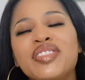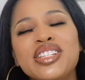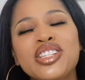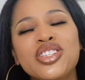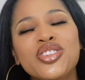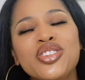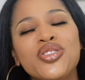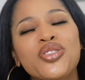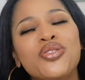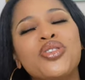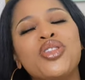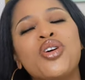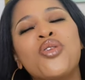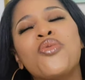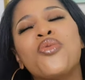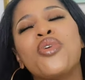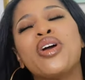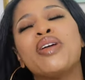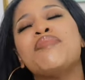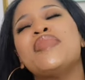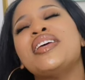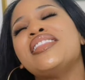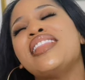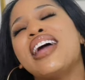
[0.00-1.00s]
into the
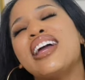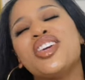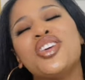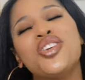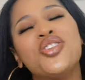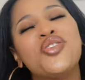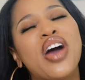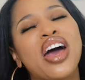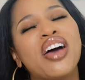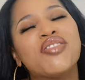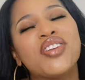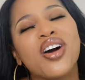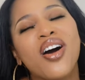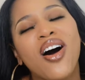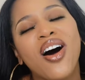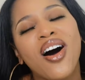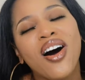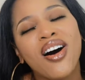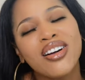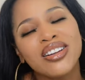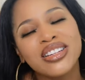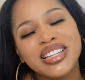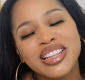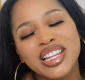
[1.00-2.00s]
women that you have
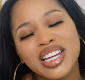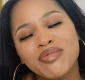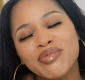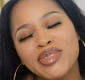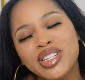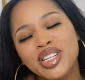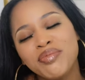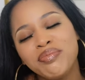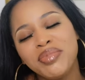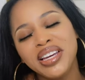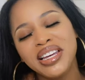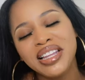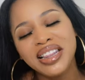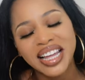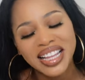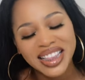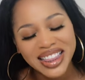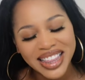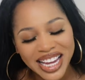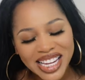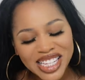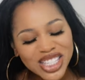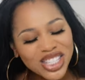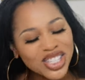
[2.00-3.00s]
called them to be, that
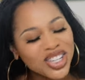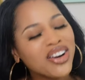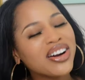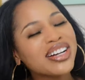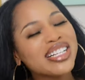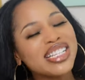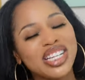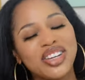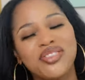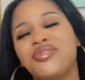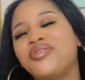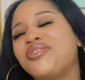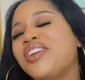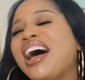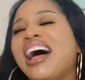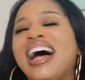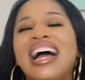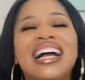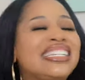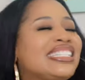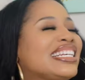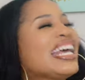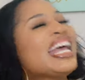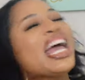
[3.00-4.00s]
they start to to
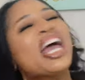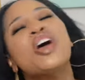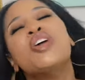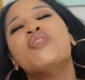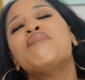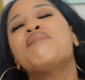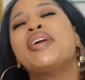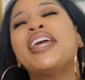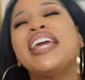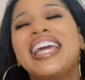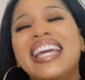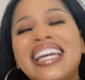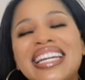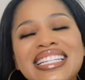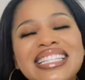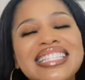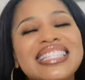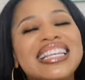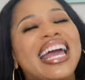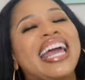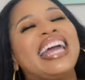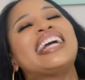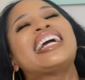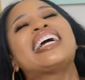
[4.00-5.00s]
find peace
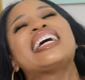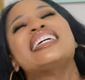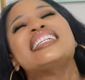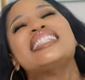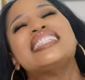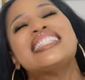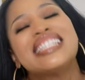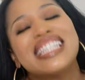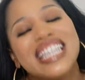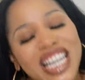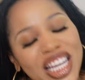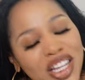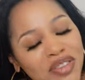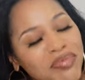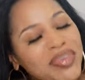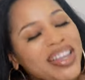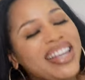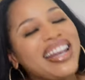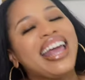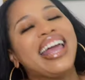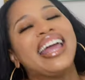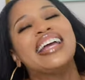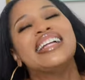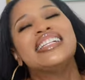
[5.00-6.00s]
and contentment
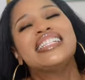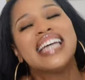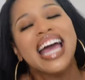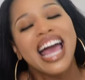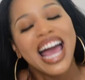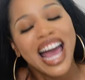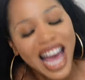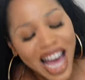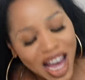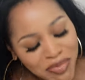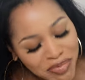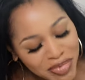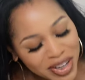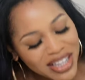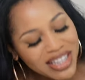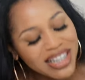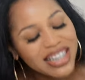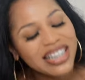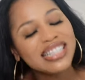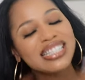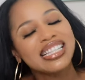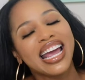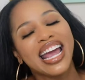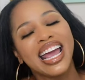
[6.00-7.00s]
and
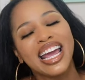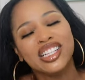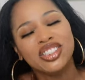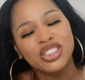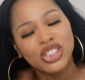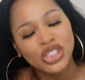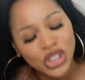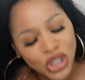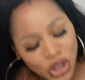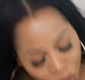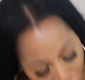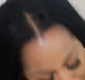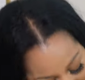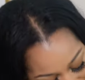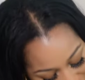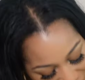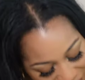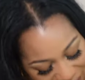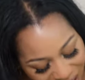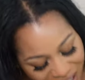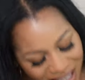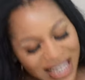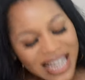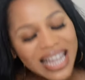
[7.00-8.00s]
happiness and
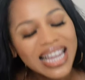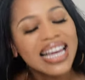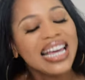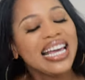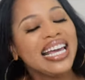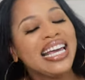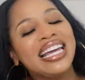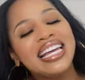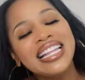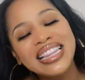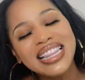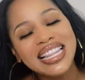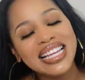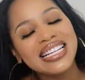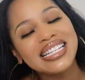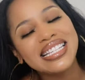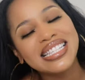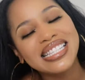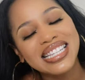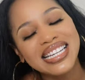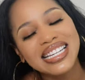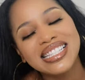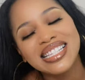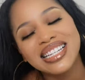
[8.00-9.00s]
joy in this
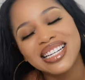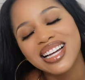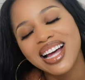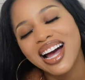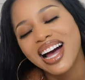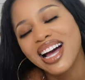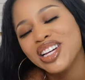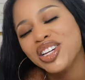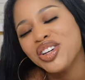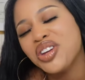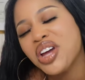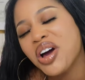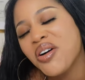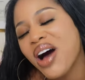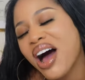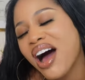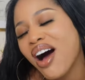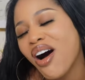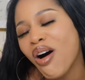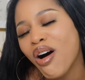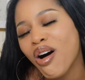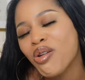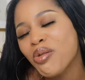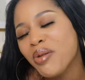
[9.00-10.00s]
season, God. You know, I
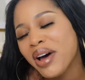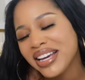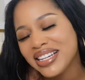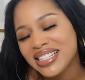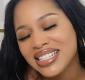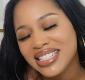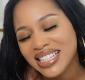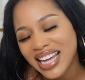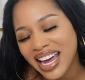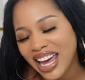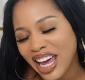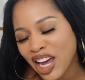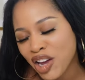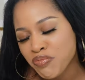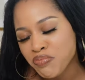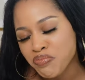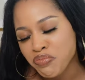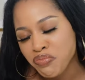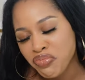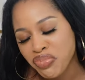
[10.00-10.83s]
always say